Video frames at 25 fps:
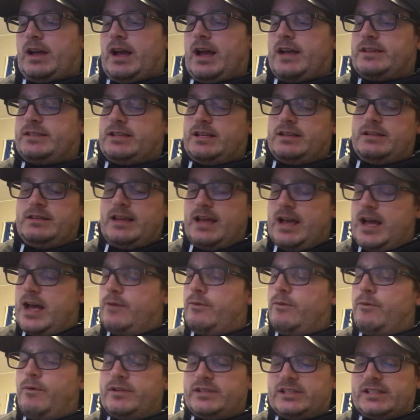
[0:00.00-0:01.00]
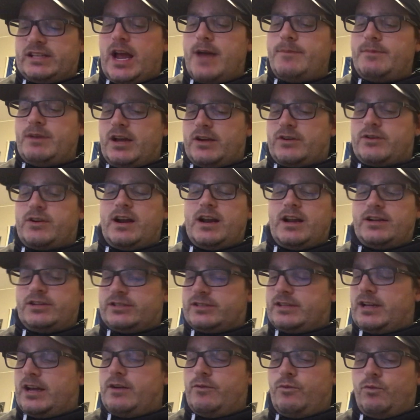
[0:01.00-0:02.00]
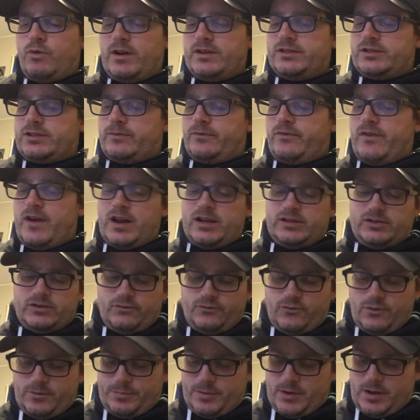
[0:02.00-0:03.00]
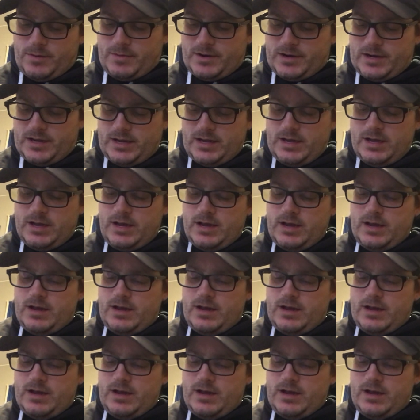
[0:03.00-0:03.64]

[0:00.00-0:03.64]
I said, yeah, well, it's time to upgrade. I just got won some fantasy football money.